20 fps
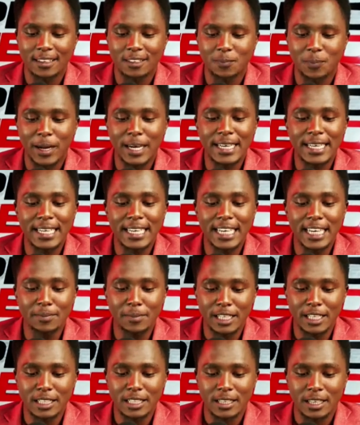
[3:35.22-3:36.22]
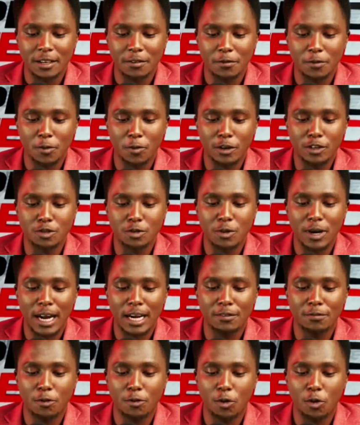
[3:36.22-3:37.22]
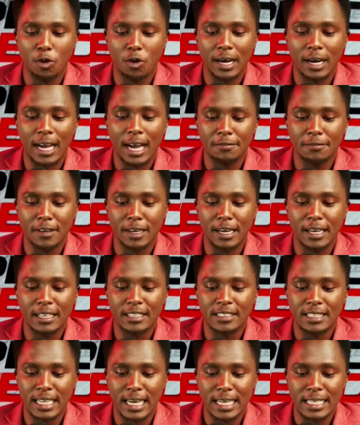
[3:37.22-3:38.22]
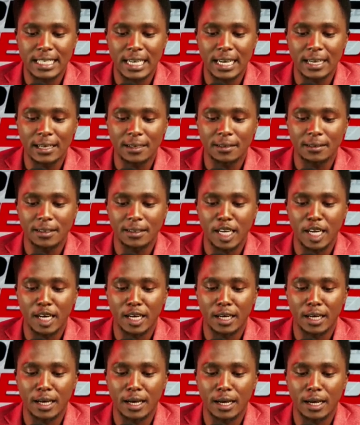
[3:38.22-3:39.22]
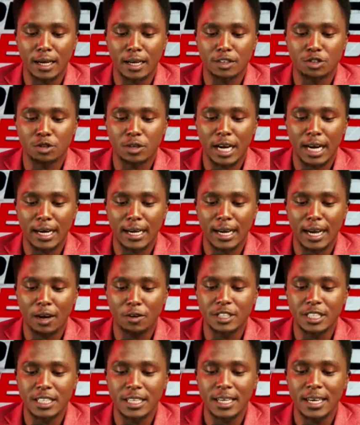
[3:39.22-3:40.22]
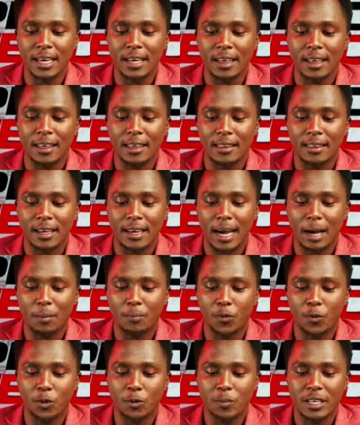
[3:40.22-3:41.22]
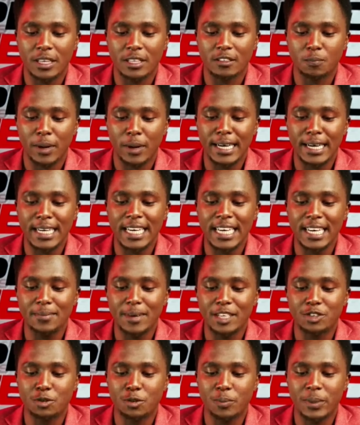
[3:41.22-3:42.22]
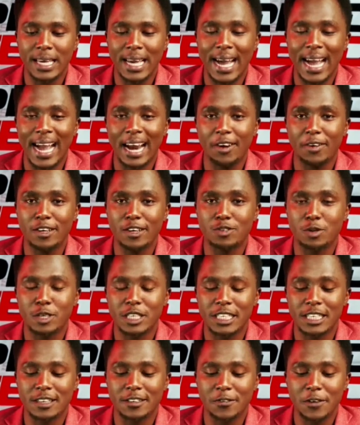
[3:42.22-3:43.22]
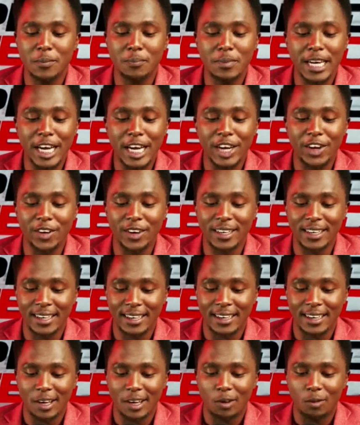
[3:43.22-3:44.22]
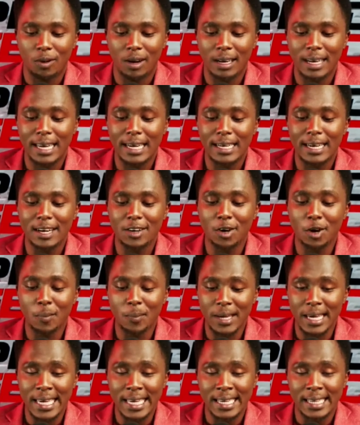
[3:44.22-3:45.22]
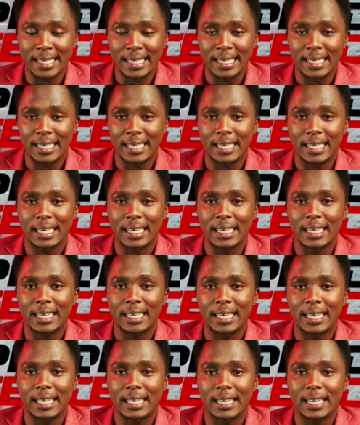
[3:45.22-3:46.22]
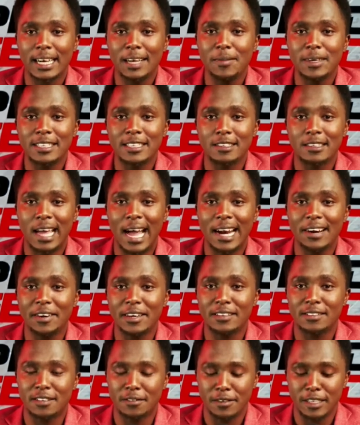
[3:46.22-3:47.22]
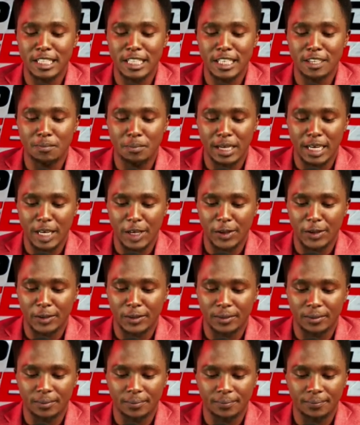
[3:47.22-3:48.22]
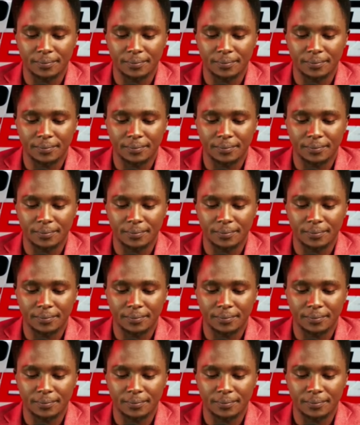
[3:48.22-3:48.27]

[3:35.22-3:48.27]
spending limit. If you want to run for governor, senator in Turkana County, the spending limit will be 123 million. While in Nairobi, the limit is 117 million.